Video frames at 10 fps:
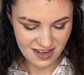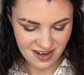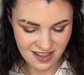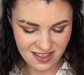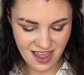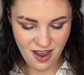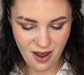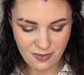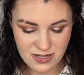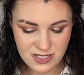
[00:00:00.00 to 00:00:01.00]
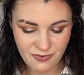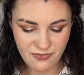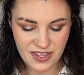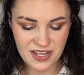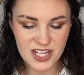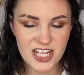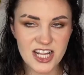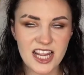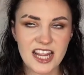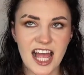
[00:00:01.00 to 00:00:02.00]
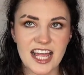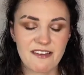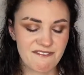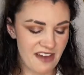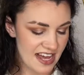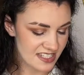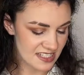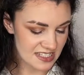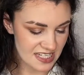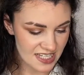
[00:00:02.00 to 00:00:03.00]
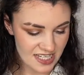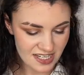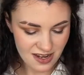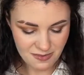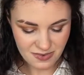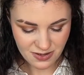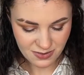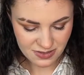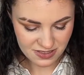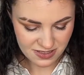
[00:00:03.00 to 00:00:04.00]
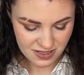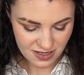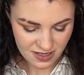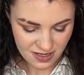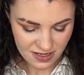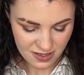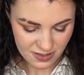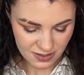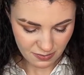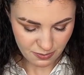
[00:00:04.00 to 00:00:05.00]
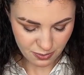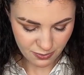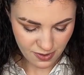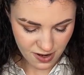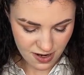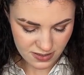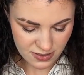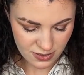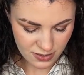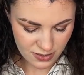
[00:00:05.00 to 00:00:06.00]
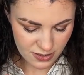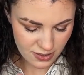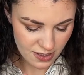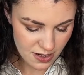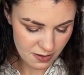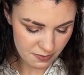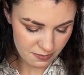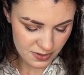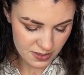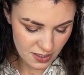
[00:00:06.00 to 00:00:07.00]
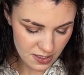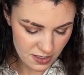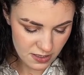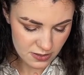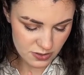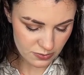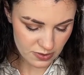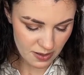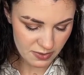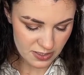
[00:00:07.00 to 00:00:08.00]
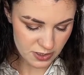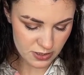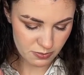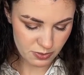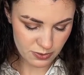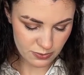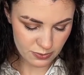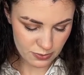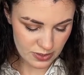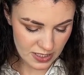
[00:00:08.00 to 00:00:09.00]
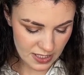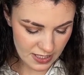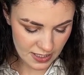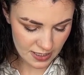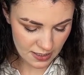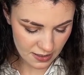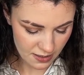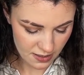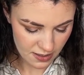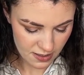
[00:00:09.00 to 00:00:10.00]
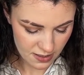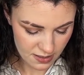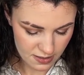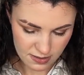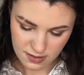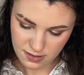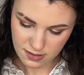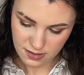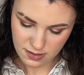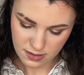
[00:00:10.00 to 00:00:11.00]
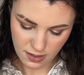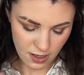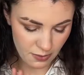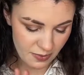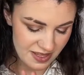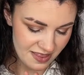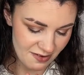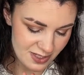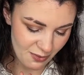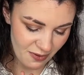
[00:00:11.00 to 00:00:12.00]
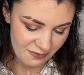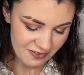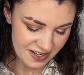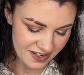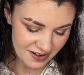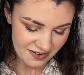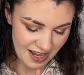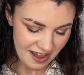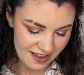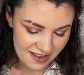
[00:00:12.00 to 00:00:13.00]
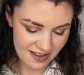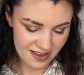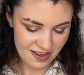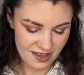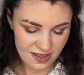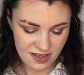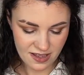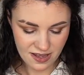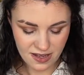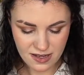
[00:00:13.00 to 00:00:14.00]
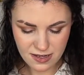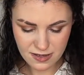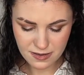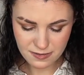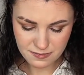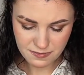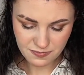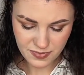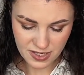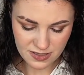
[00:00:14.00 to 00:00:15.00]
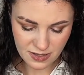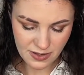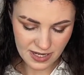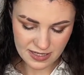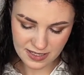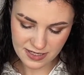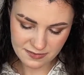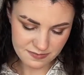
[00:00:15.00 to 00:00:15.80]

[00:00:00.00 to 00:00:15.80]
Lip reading: They almost feel like Vaseline-y almost. So bronzer, blush. Ooh, that blush is pretty. Oh wait, that's the wrong finger. Okay. Hello highlight.